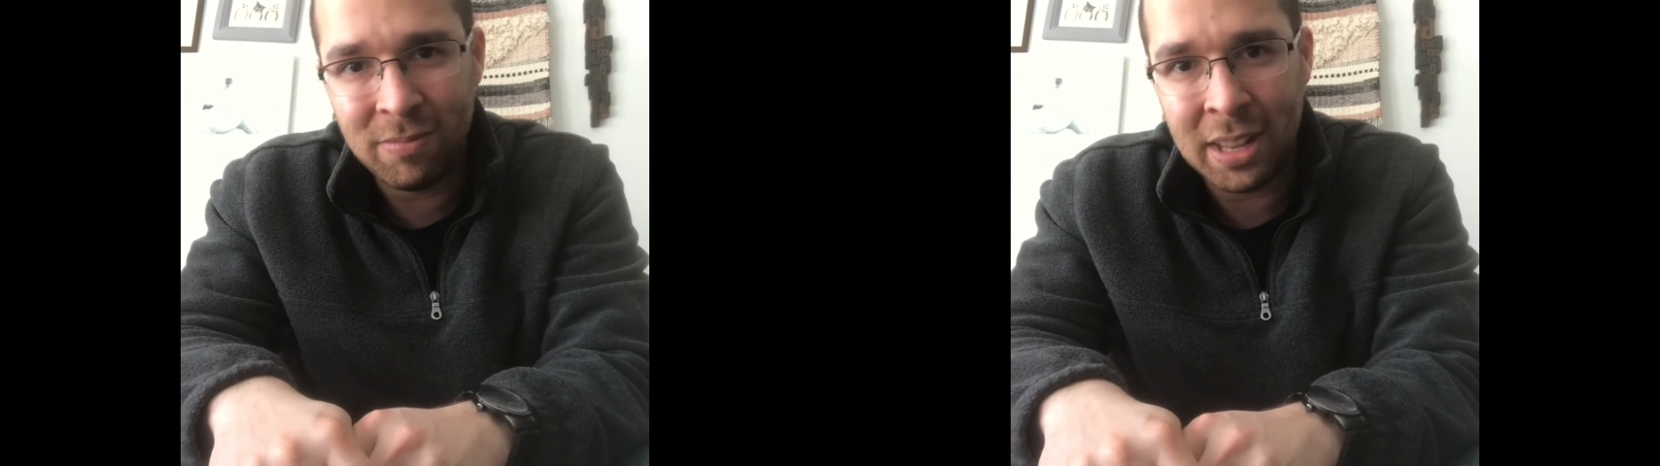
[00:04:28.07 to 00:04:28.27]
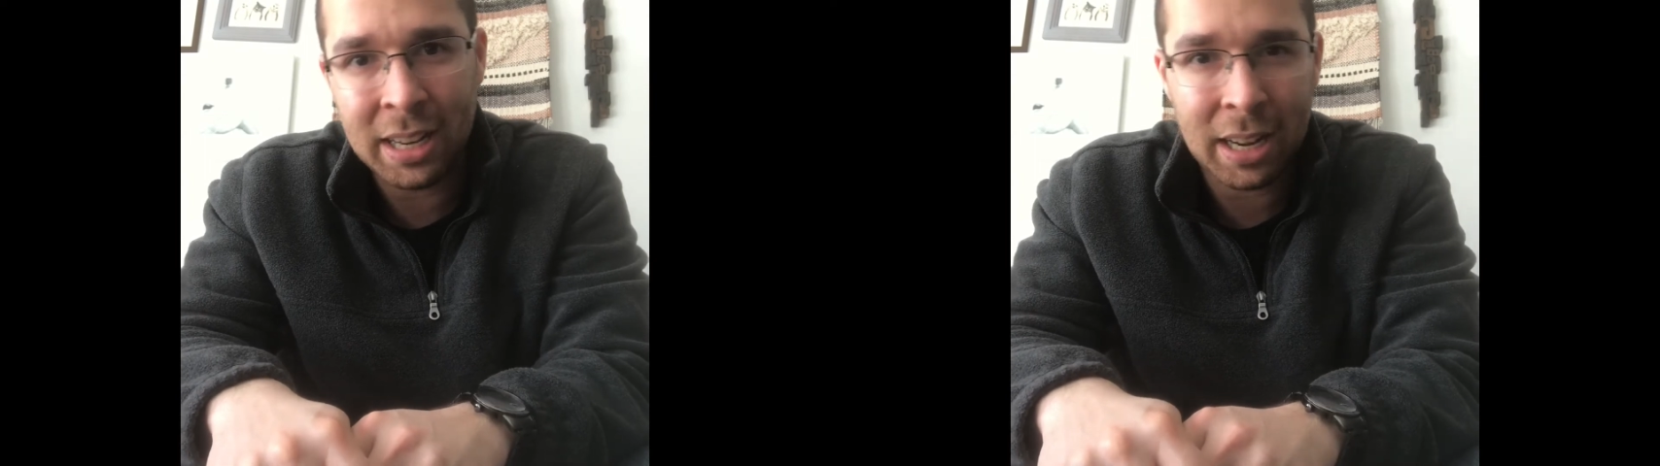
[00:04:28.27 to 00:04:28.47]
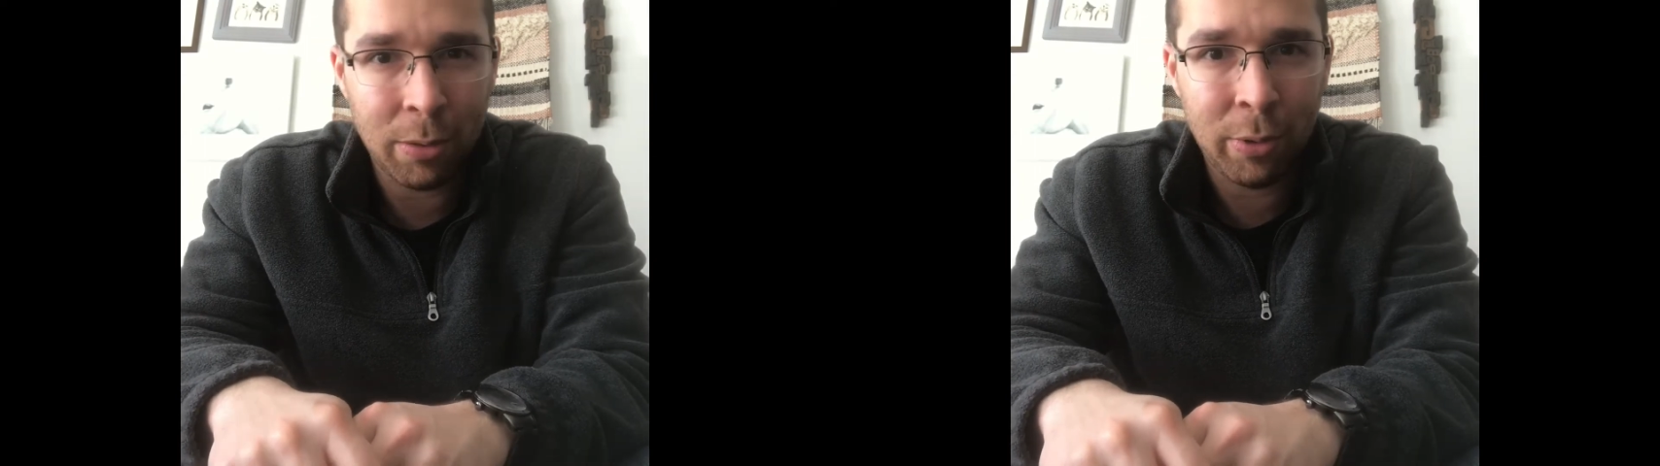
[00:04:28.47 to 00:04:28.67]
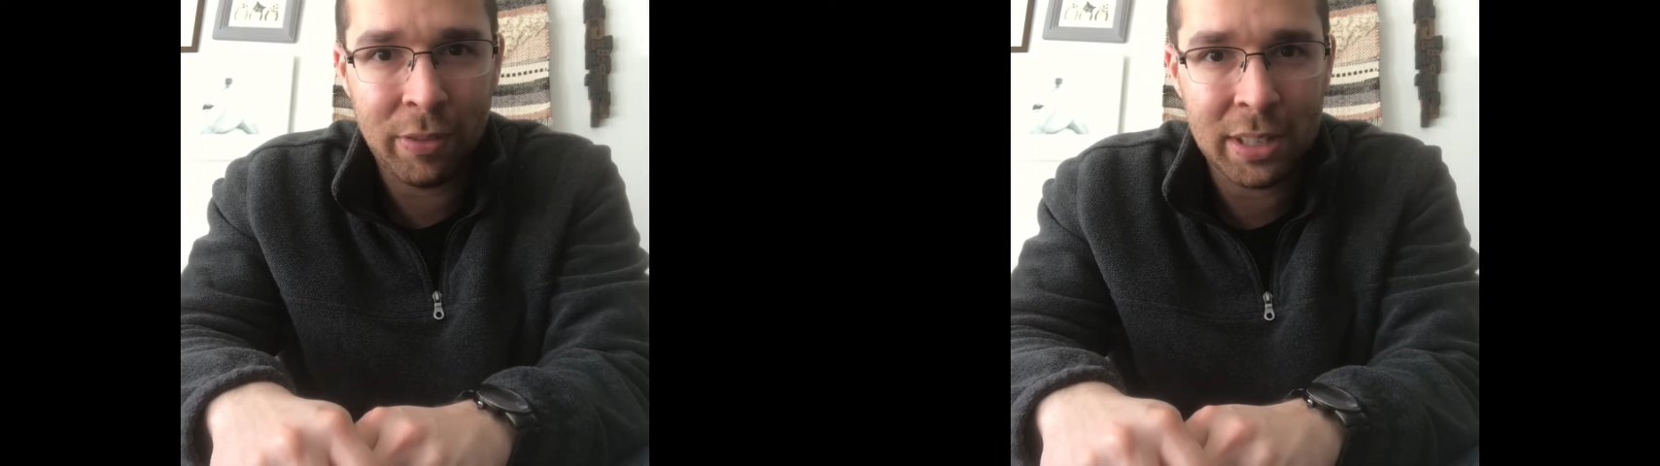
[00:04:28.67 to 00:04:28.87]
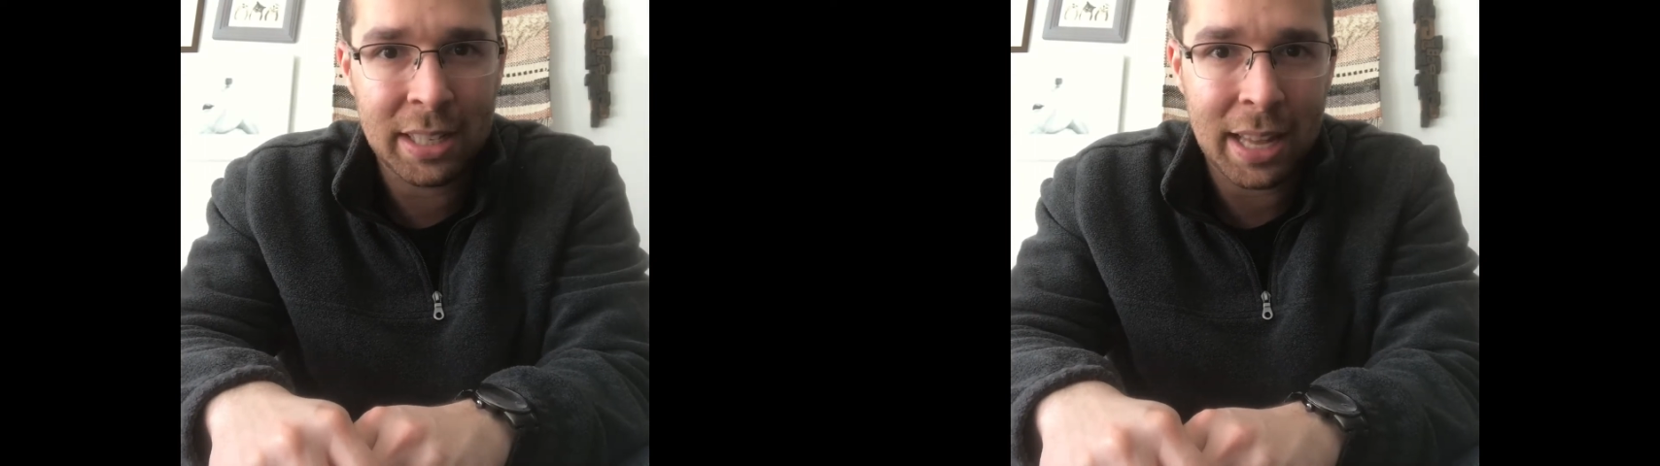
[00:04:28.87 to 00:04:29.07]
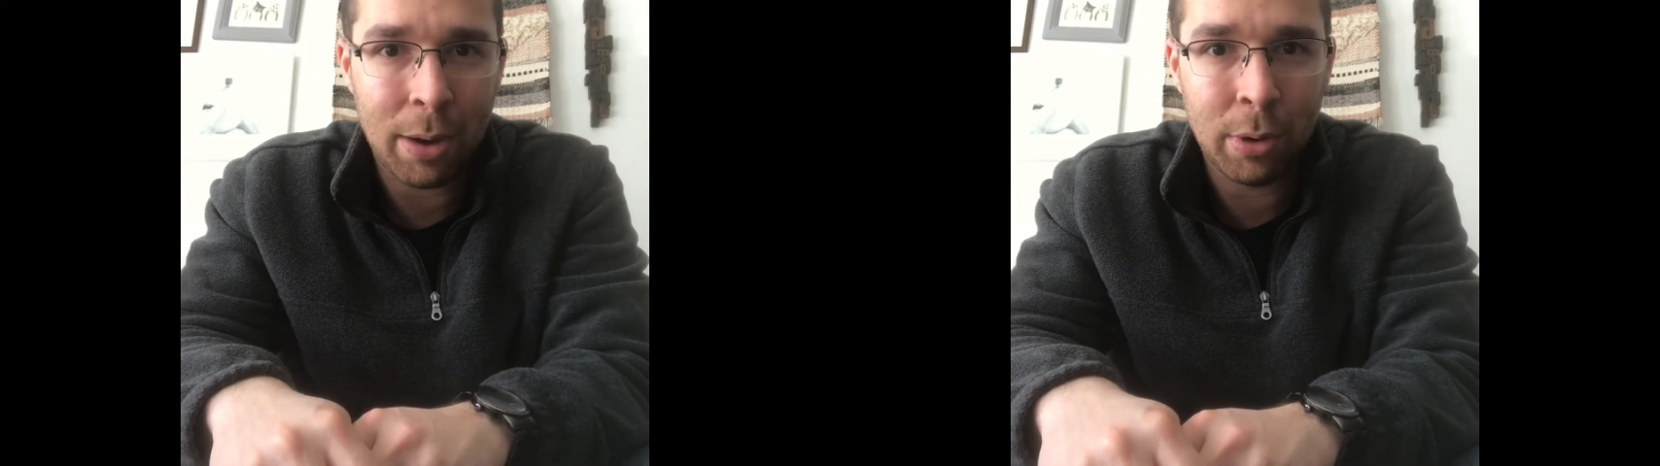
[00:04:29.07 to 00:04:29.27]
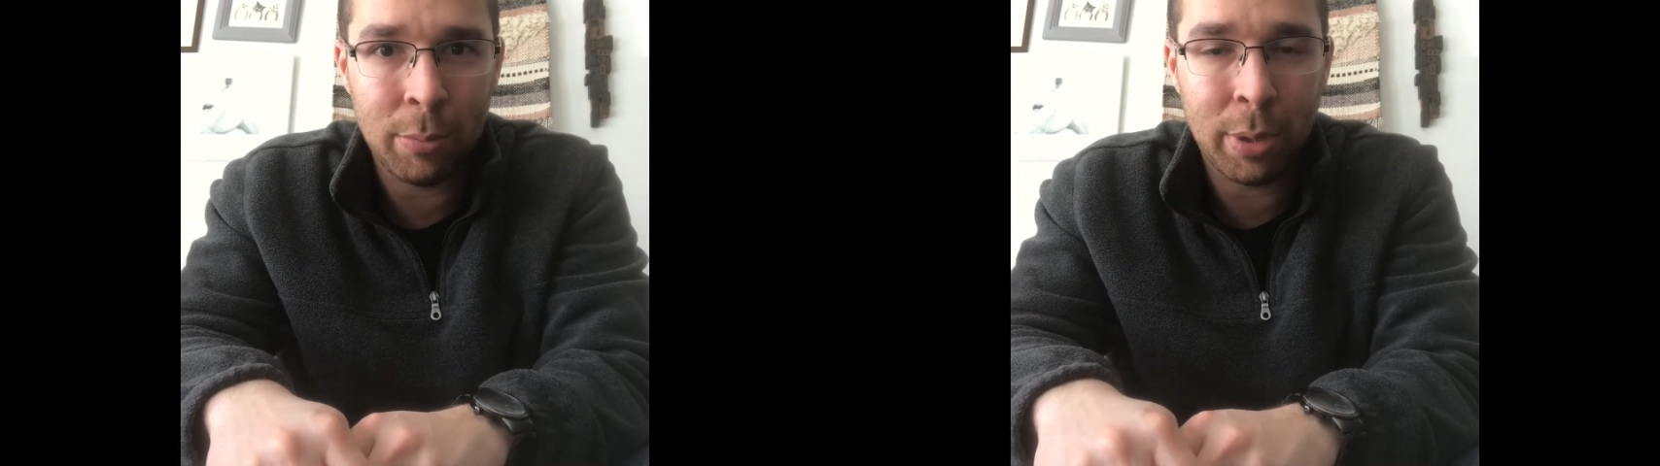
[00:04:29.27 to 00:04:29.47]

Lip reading: they got to revisit that one,